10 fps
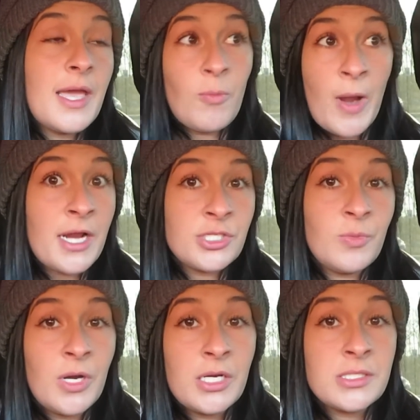that
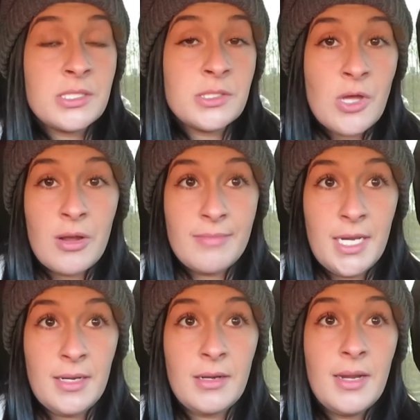actually works is
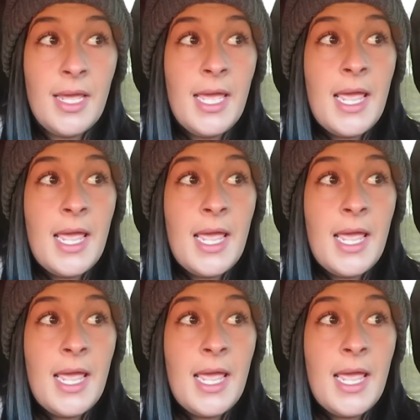Augmentin.